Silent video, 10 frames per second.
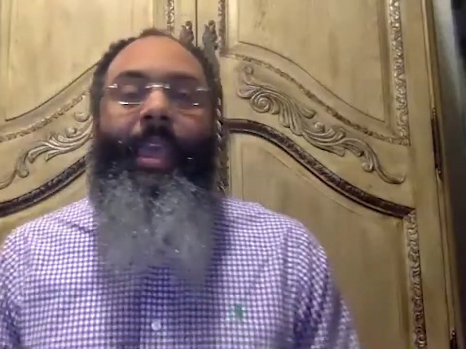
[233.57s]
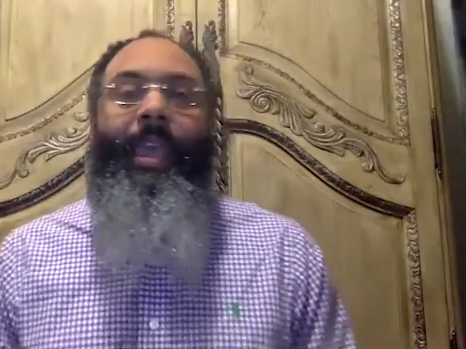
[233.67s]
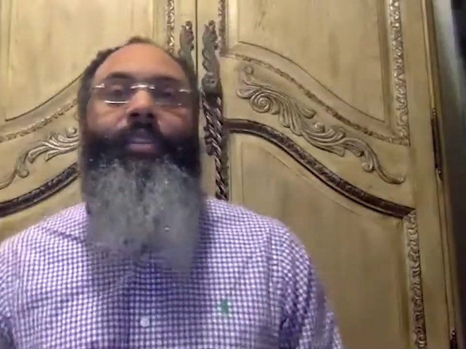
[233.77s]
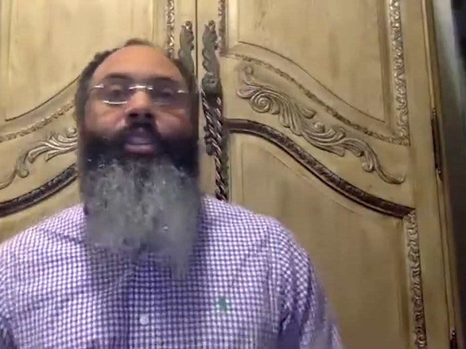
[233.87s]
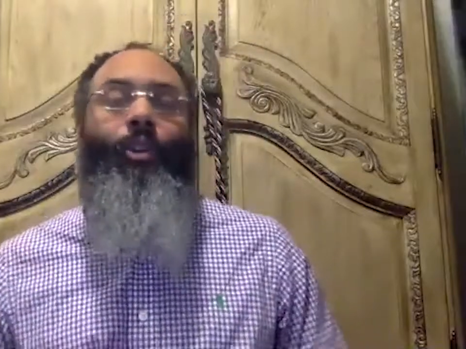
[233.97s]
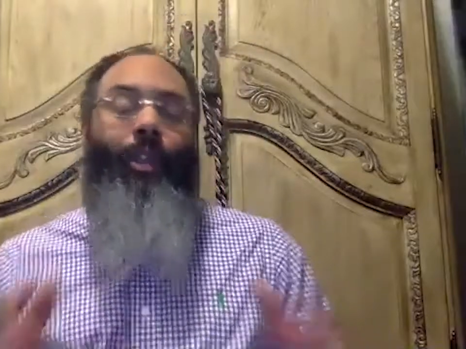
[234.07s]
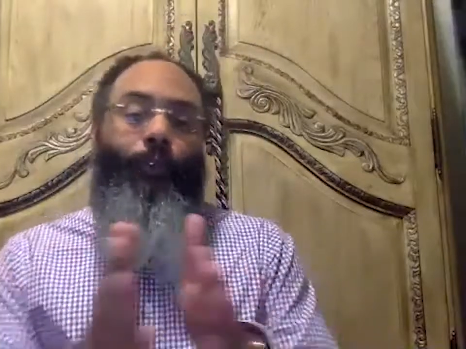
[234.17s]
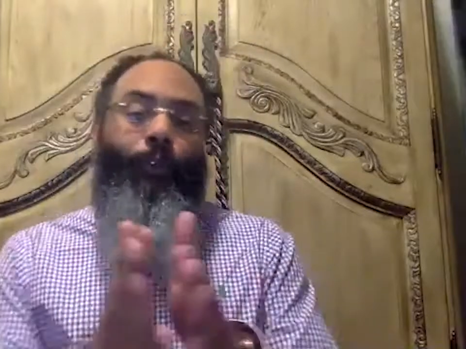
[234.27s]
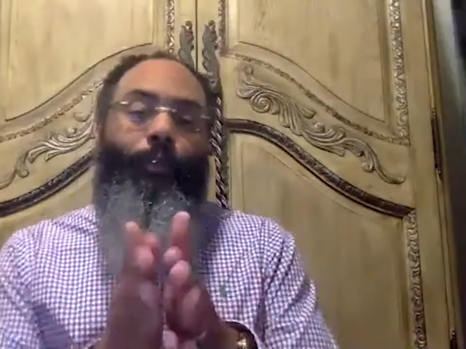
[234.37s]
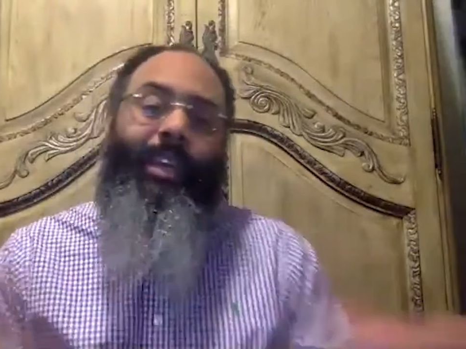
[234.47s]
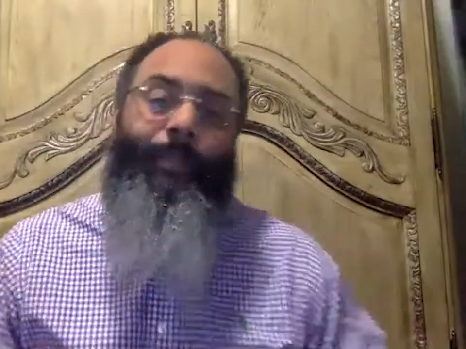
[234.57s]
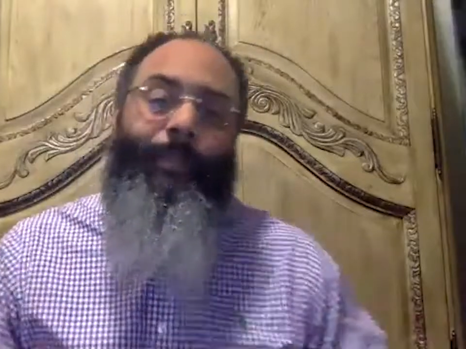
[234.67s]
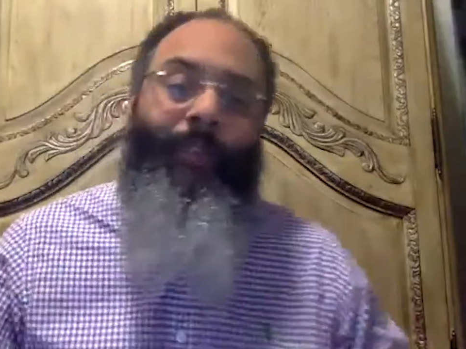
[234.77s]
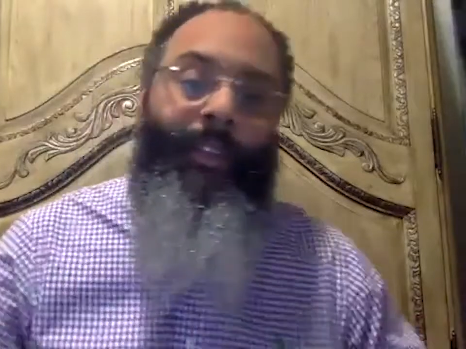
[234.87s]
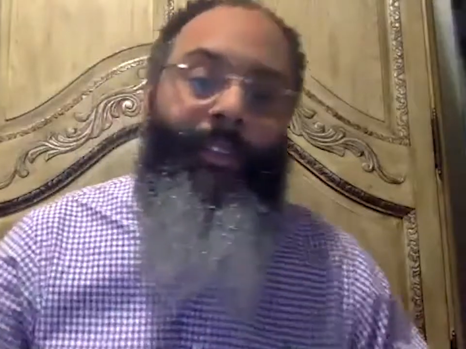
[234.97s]
And so if you think
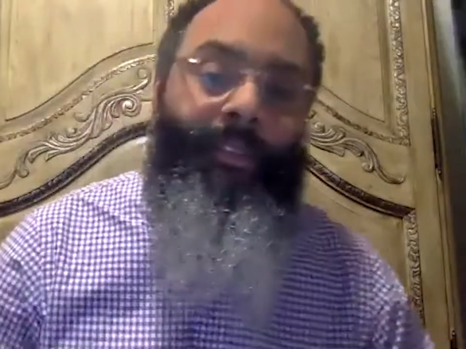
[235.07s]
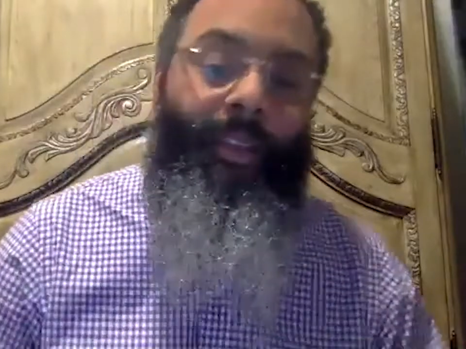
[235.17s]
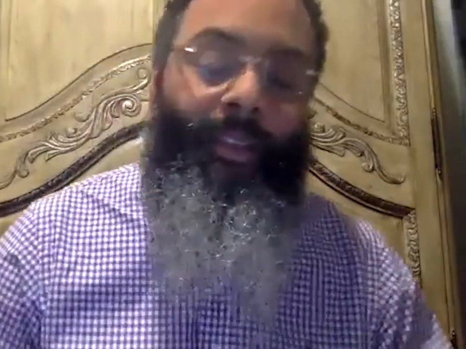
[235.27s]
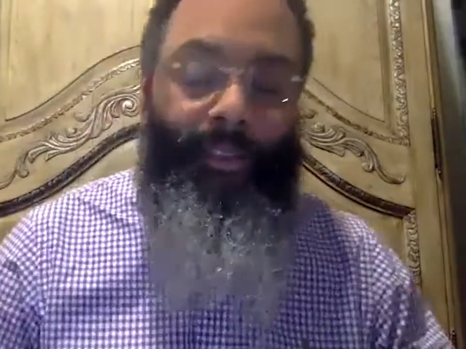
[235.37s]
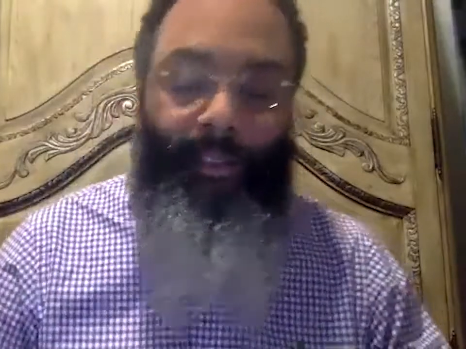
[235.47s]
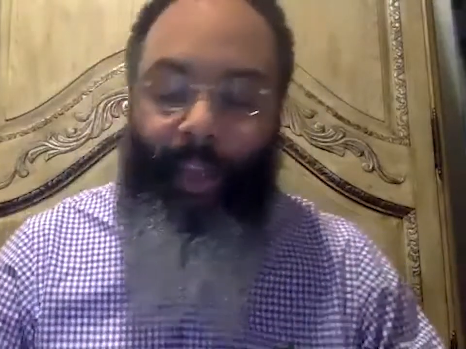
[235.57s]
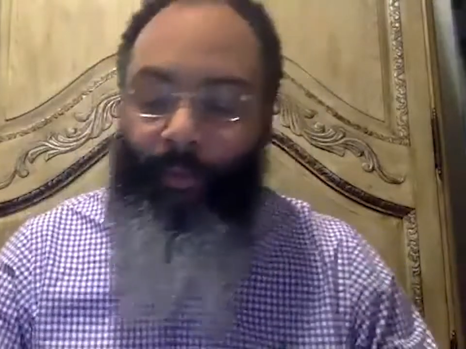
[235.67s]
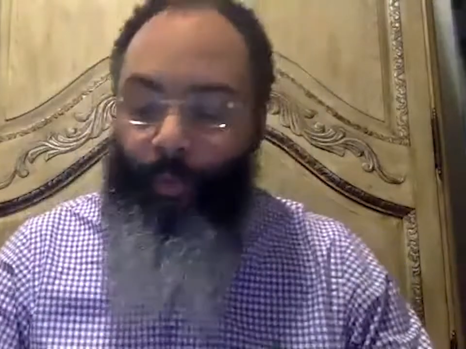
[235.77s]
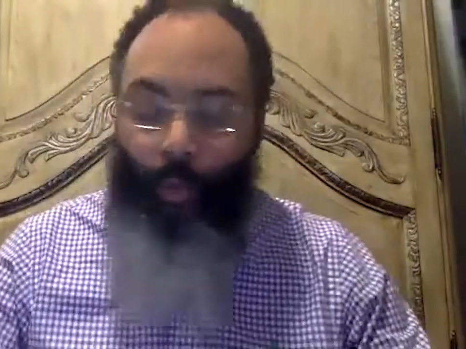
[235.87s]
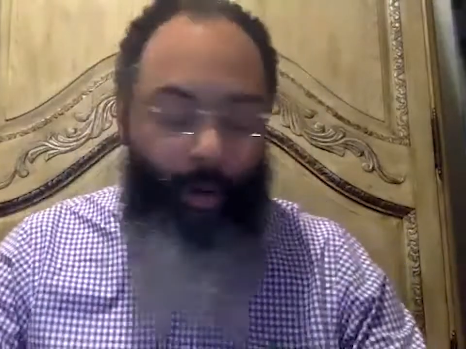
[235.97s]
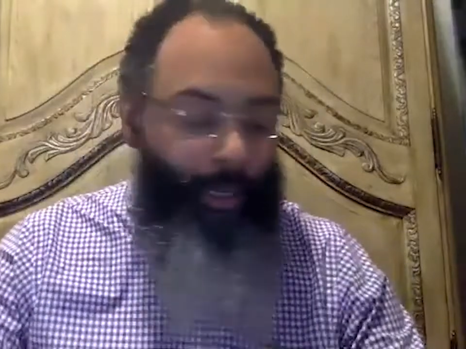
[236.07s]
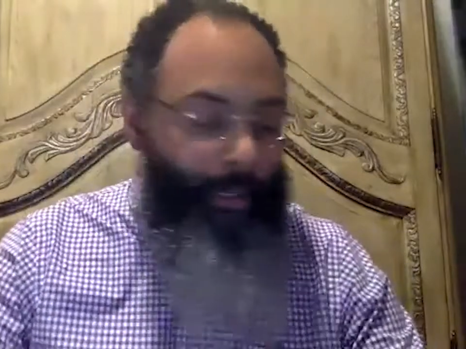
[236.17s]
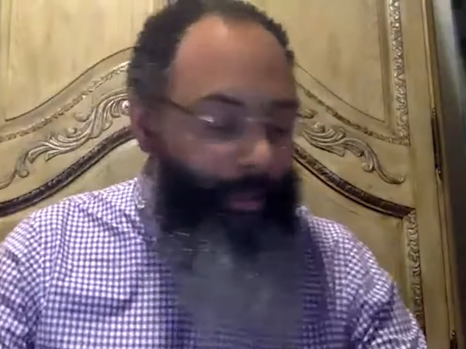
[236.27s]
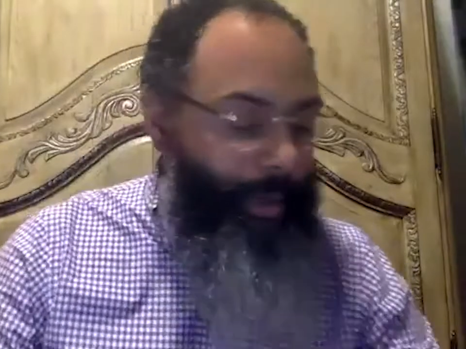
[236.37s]
about this 7-point